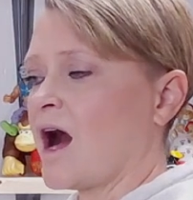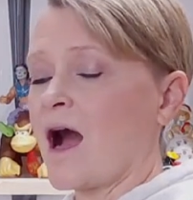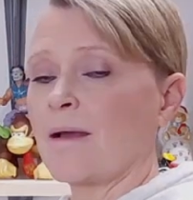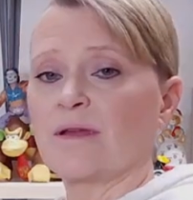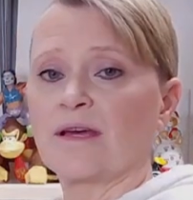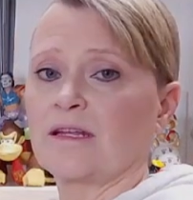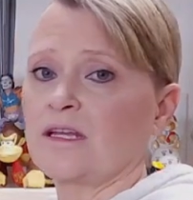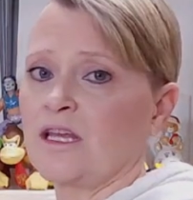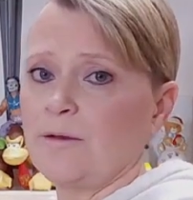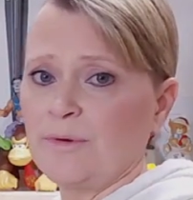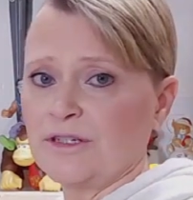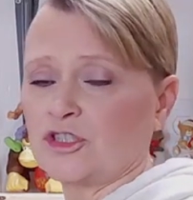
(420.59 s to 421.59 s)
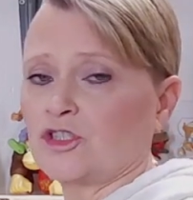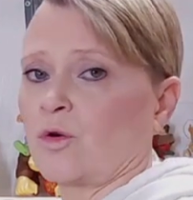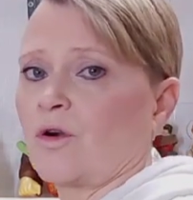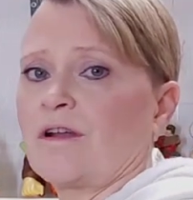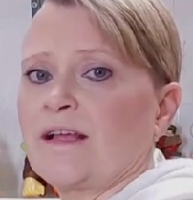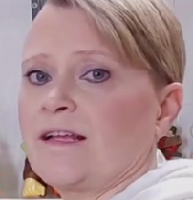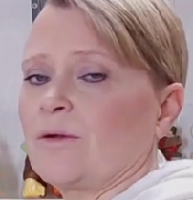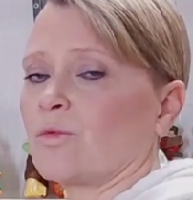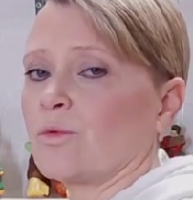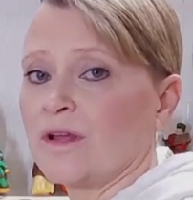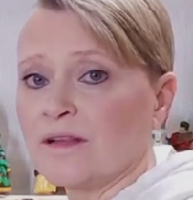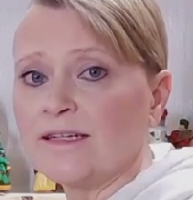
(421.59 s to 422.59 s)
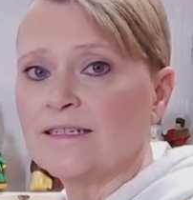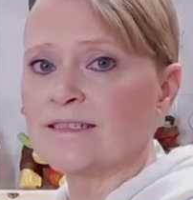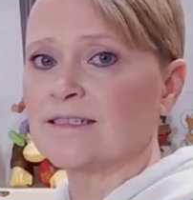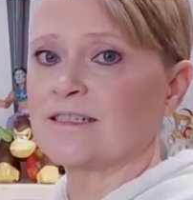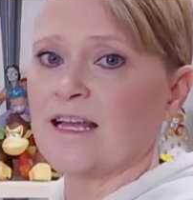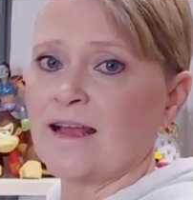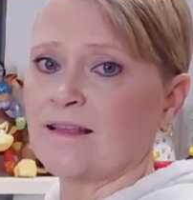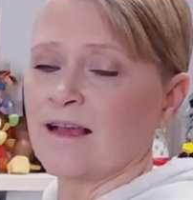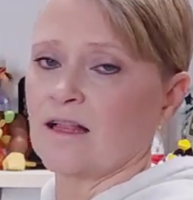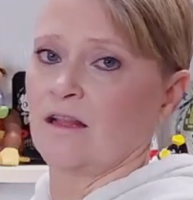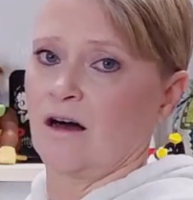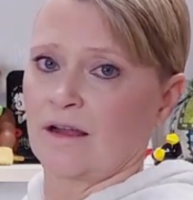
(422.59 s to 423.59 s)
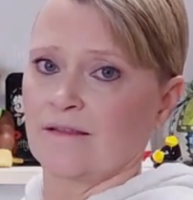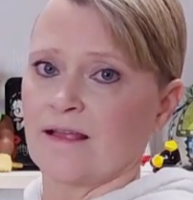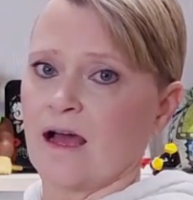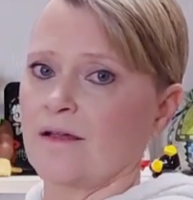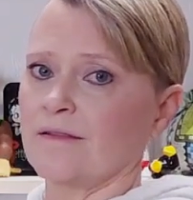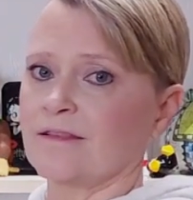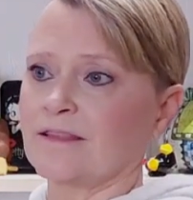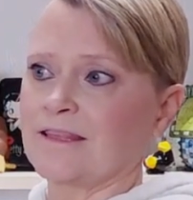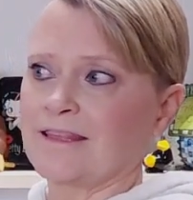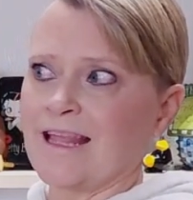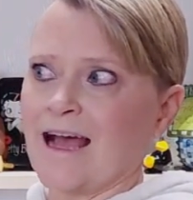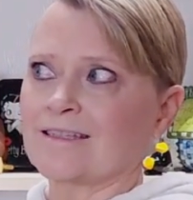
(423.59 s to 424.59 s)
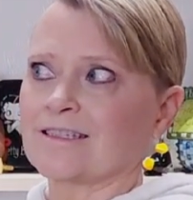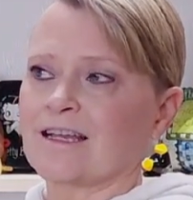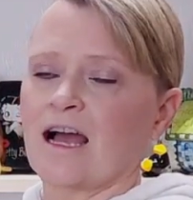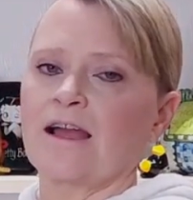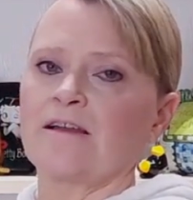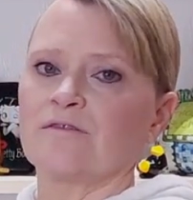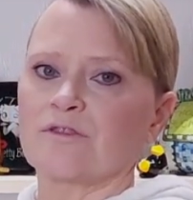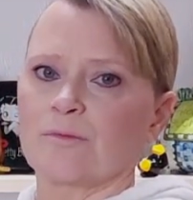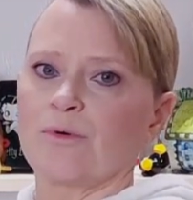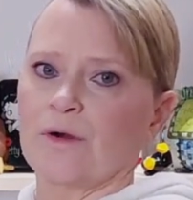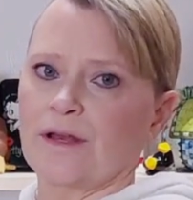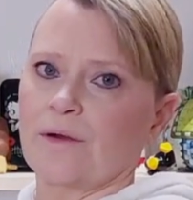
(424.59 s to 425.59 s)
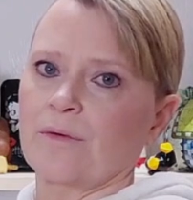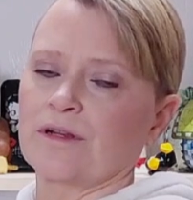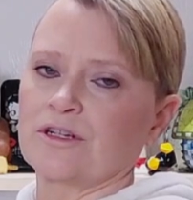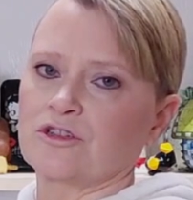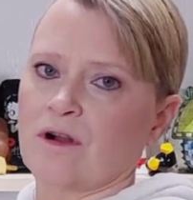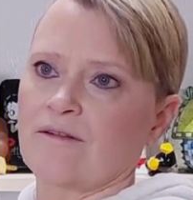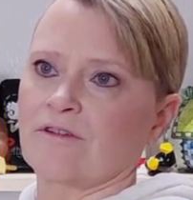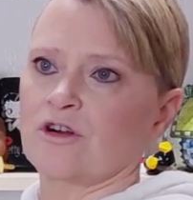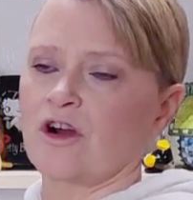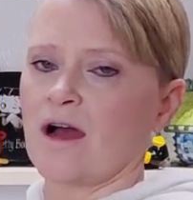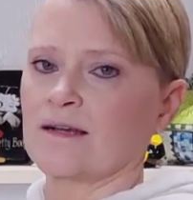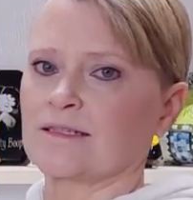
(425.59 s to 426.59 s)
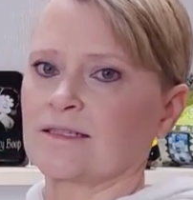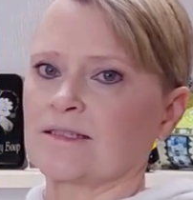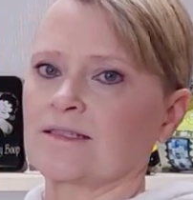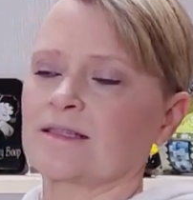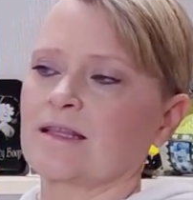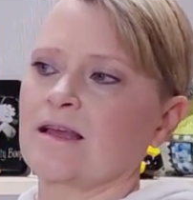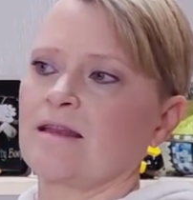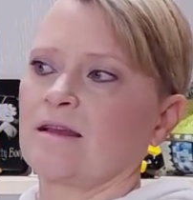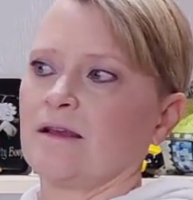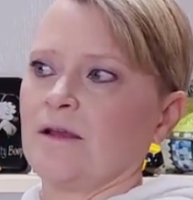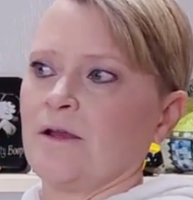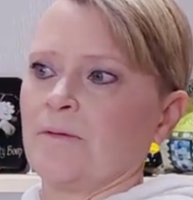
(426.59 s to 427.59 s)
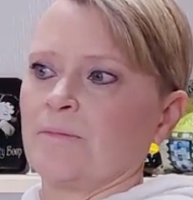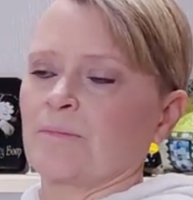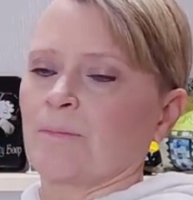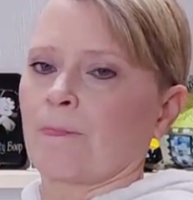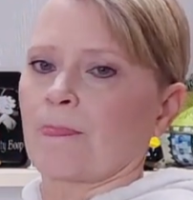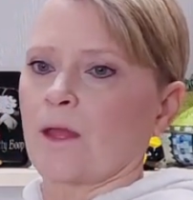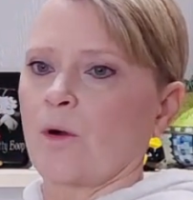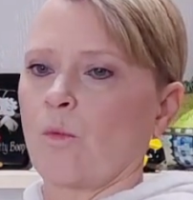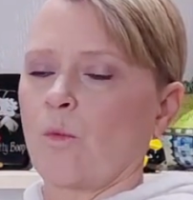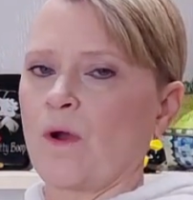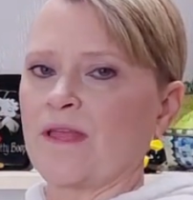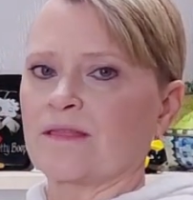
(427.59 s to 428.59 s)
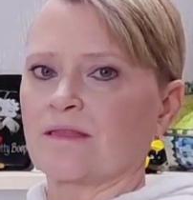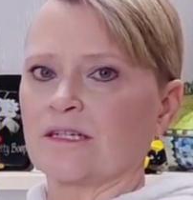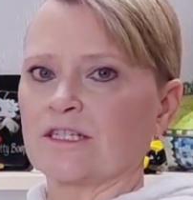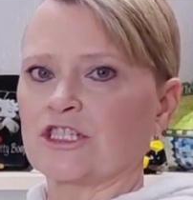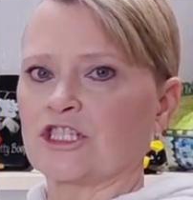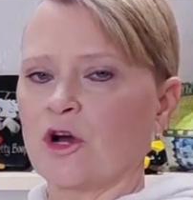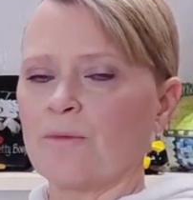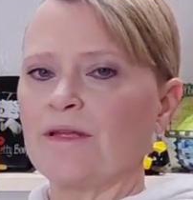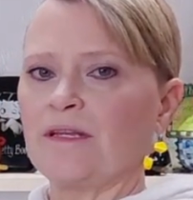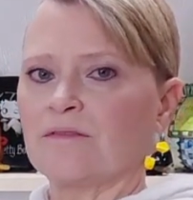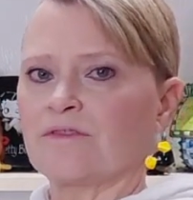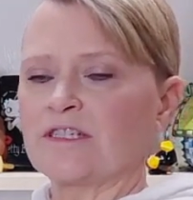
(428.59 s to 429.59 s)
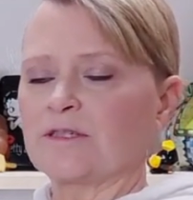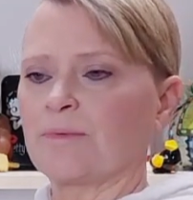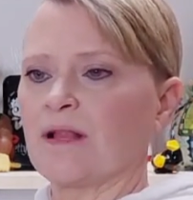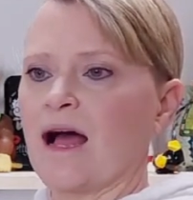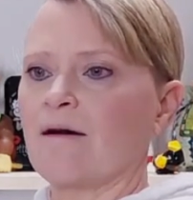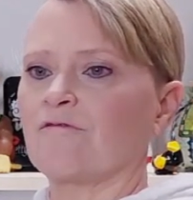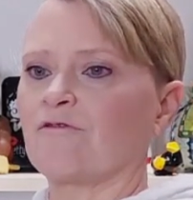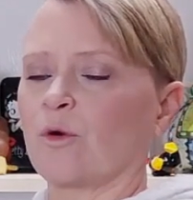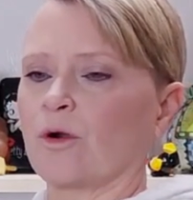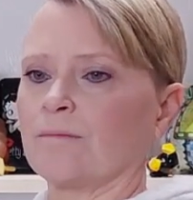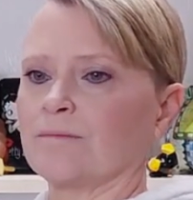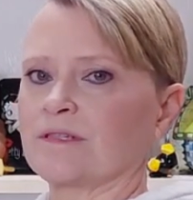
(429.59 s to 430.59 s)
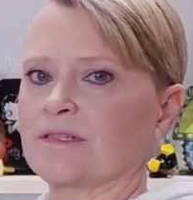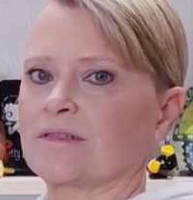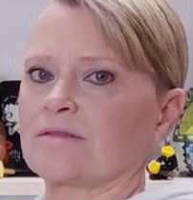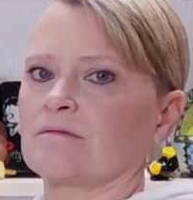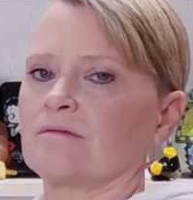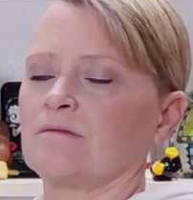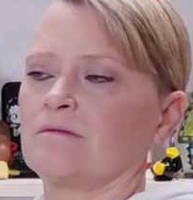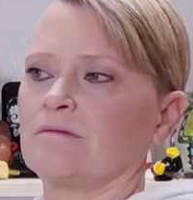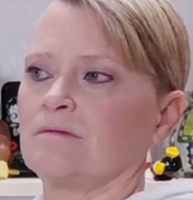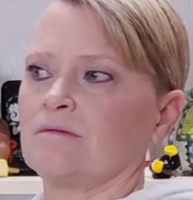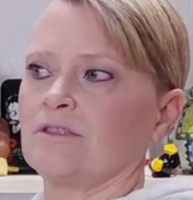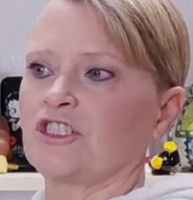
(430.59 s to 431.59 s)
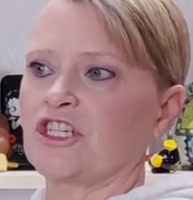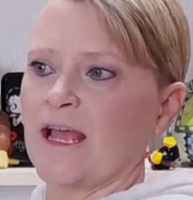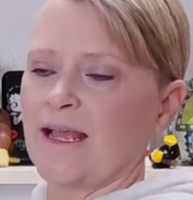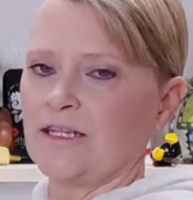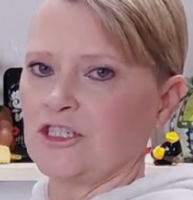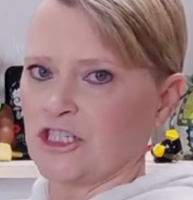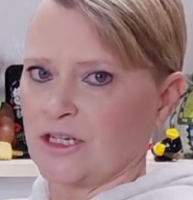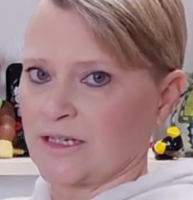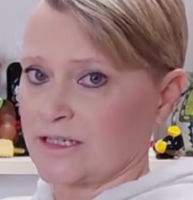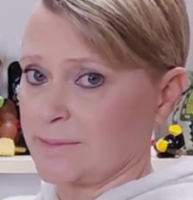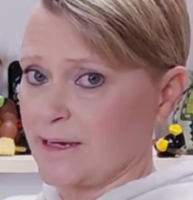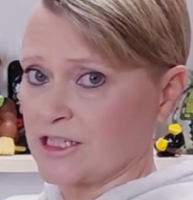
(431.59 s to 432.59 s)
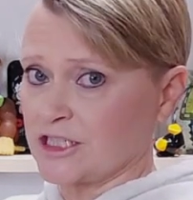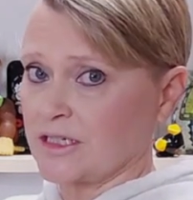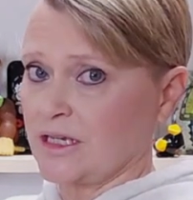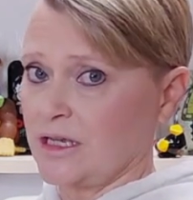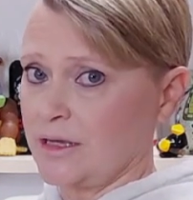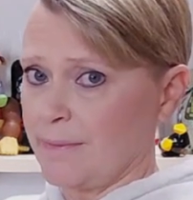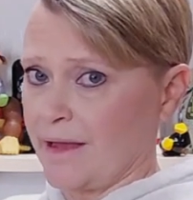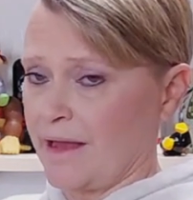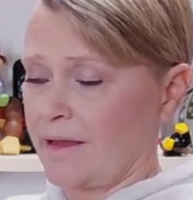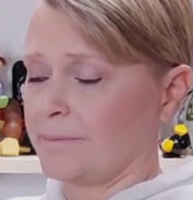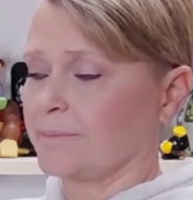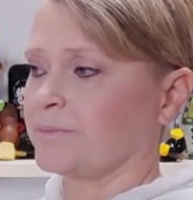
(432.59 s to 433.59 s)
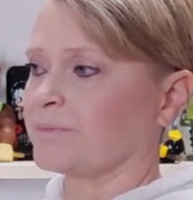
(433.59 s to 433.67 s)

I'm going to keep it short. It really doesn't take that long. And that's kind of the point I want to drive across, is that with so many of these platforms changing, especially eBay,